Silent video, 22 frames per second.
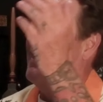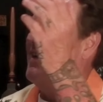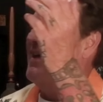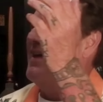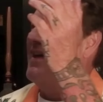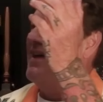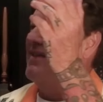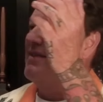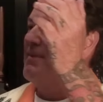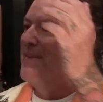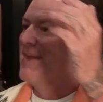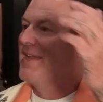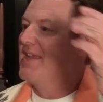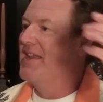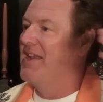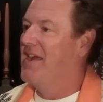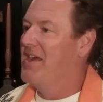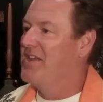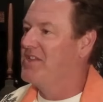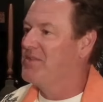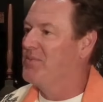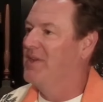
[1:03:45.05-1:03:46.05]
And the big
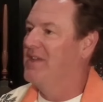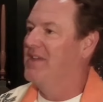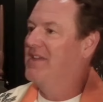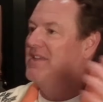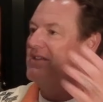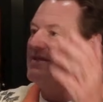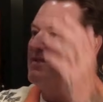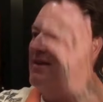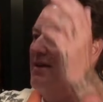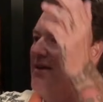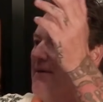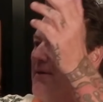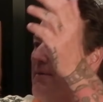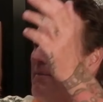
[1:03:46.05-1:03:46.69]
announcement is